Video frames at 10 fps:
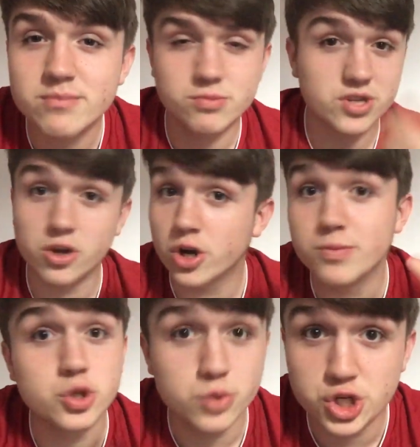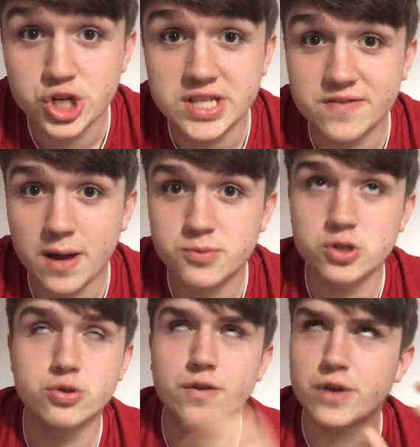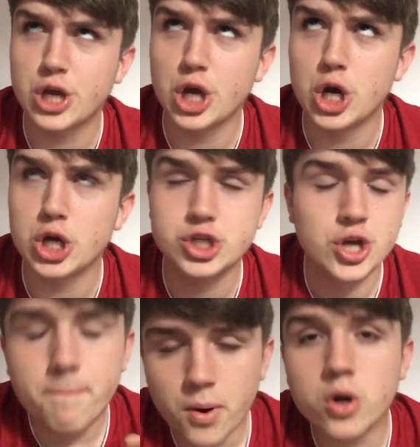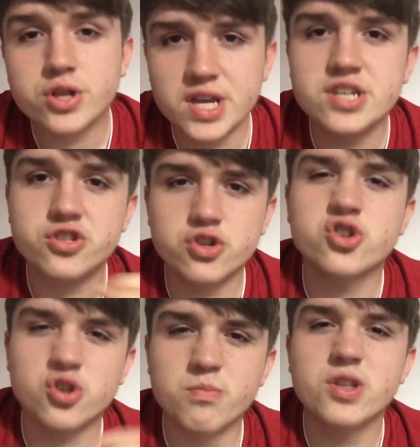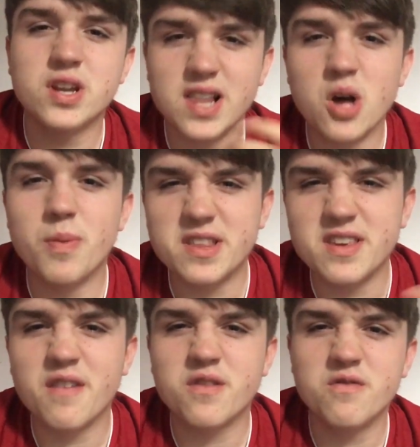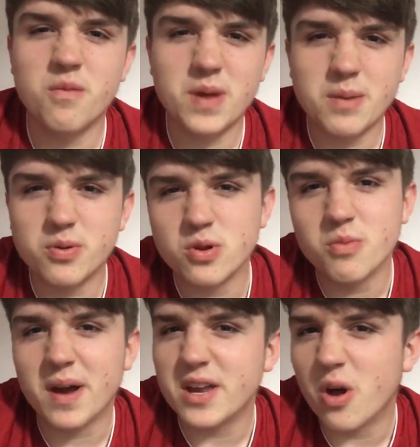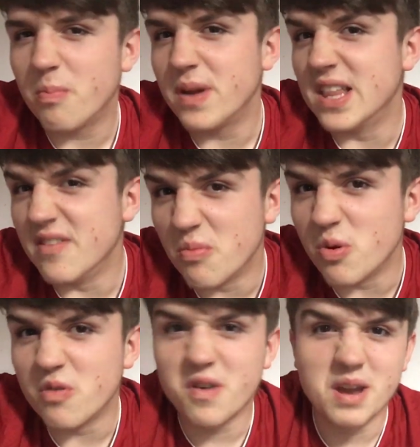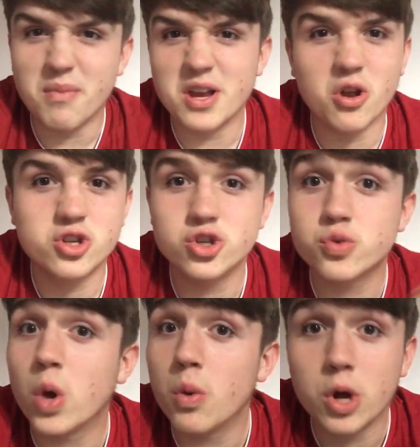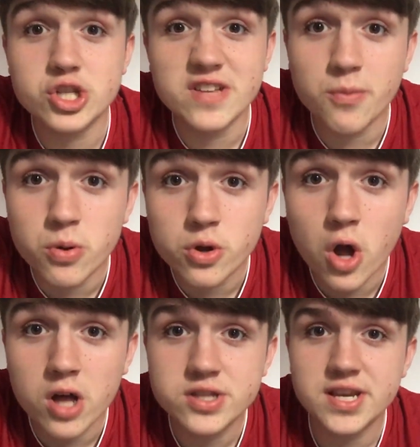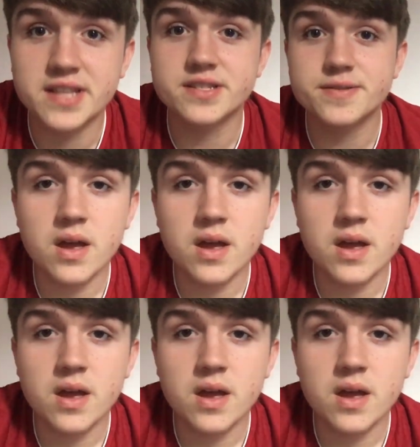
I'm still going to be doing the sheet of absolute, of course. But this is just something a little bit different for people who might not be a Liverpool fan and might not just want to watch Liverpool content.